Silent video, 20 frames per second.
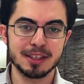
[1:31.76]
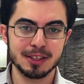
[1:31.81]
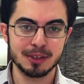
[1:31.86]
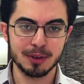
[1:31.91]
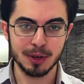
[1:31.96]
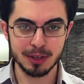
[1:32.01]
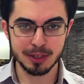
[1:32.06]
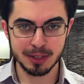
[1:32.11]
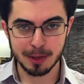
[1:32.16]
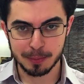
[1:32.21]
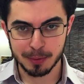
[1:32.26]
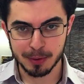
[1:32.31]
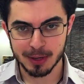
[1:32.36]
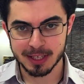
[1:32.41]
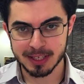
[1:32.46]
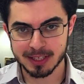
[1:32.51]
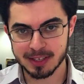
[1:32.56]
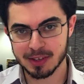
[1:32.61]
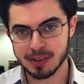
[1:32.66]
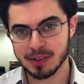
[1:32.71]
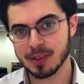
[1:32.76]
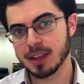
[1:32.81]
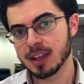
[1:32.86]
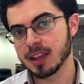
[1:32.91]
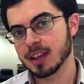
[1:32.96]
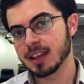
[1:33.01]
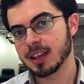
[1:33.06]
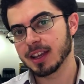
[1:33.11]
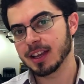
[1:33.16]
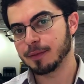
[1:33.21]
So here's the point.
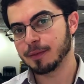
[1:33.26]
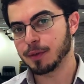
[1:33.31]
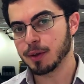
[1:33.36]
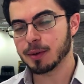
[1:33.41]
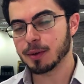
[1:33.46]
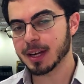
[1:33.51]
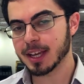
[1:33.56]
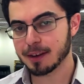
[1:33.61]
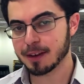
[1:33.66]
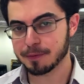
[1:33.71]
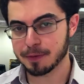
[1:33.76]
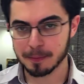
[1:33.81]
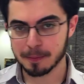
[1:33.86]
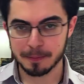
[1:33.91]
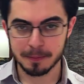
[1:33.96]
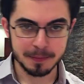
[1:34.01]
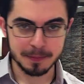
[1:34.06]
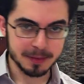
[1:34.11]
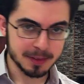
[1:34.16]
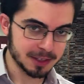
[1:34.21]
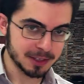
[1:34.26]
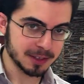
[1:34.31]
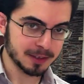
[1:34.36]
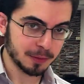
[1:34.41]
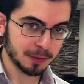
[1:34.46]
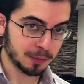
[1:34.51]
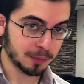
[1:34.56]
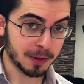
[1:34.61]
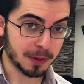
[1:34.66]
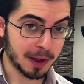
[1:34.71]
If you want to get from
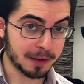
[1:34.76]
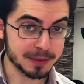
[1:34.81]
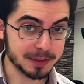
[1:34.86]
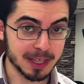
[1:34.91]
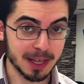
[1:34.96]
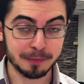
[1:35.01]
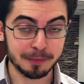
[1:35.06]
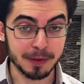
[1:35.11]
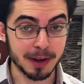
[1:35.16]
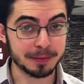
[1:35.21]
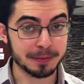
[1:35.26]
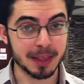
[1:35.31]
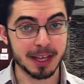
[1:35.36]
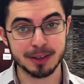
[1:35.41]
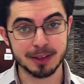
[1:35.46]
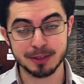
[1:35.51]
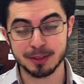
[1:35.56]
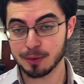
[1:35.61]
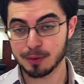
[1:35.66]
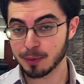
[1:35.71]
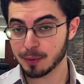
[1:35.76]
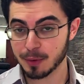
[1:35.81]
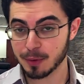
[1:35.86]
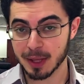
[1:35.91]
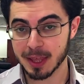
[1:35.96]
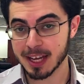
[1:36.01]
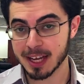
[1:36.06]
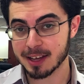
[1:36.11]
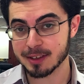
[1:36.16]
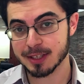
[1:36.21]
5,000 or
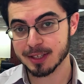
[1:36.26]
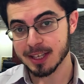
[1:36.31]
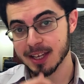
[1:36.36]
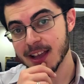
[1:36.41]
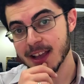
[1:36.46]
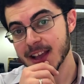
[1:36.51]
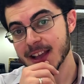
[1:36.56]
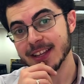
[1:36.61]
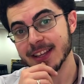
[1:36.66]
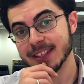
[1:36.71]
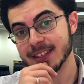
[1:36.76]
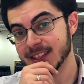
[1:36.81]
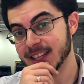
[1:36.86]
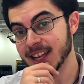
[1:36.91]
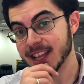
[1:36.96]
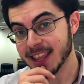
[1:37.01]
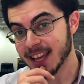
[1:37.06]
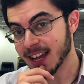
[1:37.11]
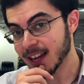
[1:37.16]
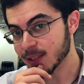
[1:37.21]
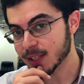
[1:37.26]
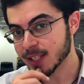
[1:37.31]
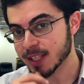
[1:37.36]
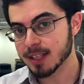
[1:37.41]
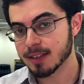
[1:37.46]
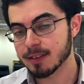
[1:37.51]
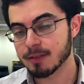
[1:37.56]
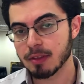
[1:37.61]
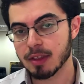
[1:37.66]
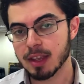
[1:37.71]
3,000 to
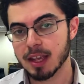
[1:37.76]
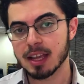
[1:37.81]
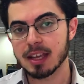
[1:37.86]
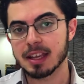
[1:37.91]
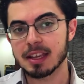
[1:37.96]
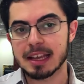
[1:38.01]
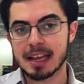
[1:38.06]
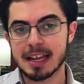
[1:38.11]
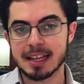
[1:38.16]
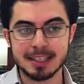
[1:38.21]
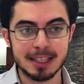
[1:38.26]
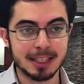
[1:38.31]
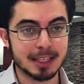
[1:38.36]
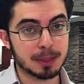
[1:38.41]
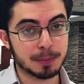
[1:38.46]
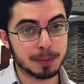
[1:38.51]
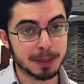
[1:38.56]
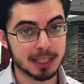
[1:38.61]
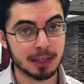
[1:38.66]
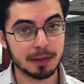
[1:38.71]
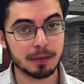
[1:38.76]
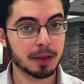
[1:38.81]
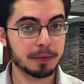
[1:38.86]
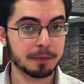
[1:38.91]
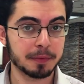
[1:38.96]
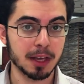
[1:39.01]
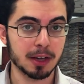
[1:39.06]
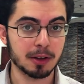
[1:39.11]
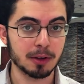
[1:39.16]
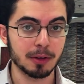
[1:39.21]
10,000, it's a
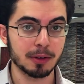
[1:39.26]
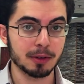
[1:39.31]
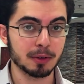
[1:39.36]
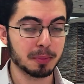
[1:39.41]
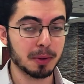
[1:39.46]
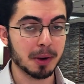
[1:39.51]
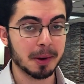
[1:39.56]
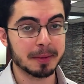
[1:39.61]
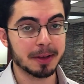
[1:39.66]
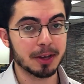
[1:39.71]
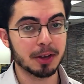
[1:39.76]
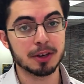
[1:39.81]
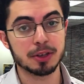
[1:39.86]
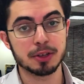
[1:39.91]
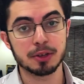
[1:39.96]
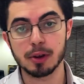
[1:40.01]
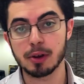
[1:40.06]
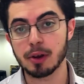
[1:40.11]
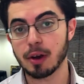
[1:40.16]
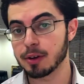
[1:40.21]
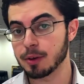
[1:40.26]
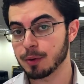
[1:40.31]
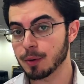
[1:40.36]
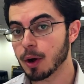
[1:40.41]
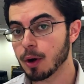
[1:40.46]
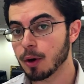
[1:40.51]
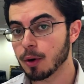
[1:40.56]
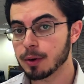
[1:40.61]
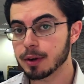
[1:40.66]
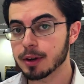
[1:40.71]
specific vehicle. You're probably going to do it on
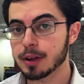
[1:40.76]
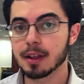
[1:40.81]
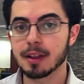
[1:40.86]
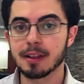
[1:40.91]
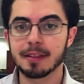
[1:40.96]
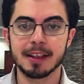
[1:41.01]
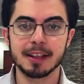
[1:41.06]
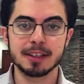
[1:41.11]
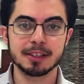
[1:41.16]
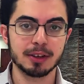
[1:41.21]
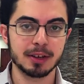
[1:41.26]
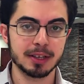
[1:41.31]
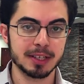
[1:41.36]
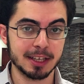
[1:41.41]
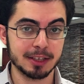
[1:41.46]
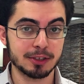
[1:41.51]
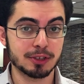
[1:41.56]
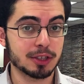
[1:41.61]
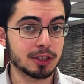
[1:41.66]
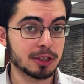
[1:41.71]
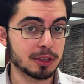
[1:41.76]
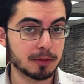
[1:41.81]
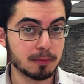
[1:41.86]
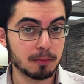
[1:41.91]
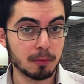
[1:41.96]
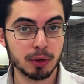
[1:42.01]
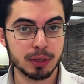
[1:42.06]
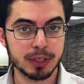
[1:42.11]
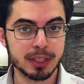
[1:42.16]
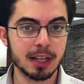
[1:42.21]
your own. It's going to take just
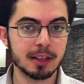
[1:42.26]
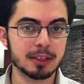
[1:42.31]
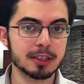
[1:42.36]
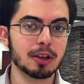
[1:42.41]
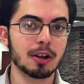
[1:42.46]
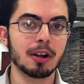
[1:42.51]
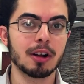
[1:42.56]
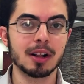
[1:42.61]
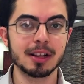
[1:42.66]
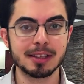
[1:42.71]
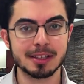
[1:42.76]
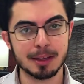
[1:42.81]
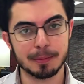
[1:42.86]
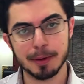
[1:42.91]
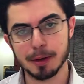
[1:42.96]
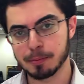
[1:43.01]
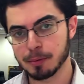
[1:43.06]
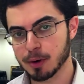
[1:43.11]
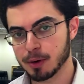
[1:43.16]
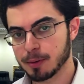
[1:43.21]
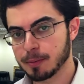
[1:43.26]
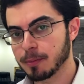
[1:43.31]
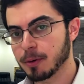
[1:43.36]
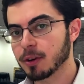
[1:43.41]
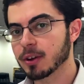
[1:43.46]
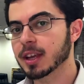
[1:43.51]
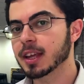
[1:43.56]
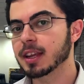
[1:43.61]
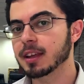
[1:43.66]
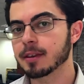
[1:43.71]
more sales calls, a bit more
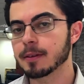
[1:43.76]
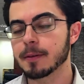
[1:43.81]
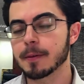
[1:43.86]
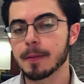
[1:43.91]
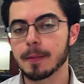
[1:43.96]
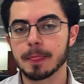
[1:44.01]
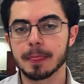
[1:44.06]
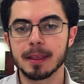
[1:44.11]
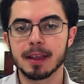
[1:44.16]
marketing.